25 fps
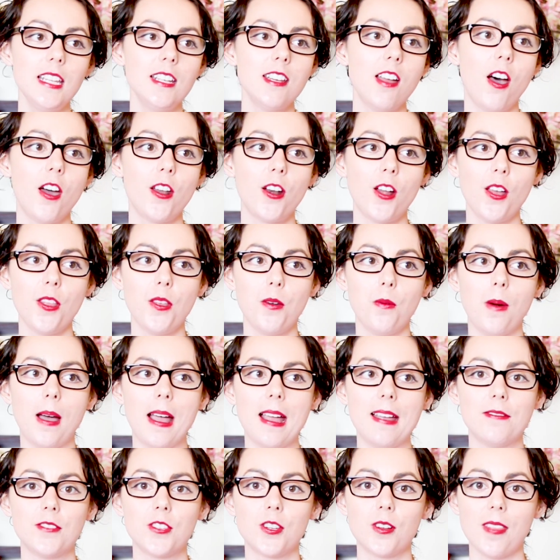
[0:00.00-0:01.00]
not all the
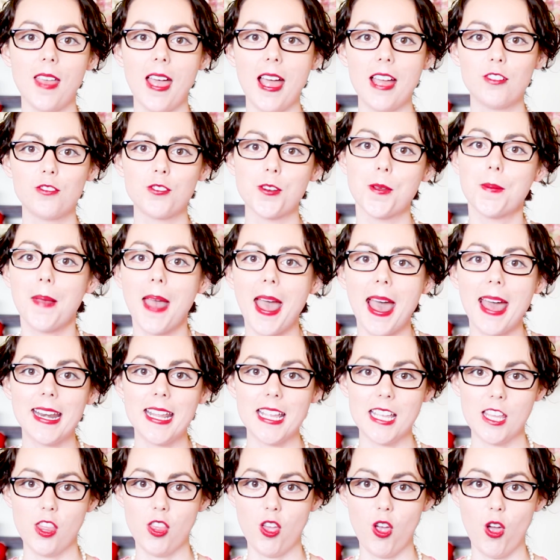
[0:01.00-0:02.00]
wives are that
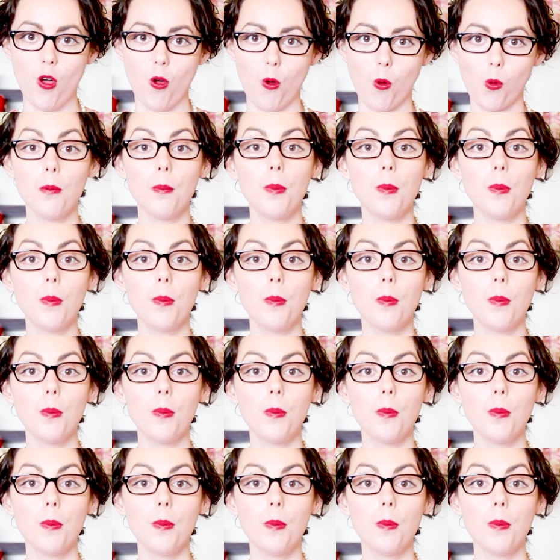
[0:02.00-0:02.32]
dramatic though.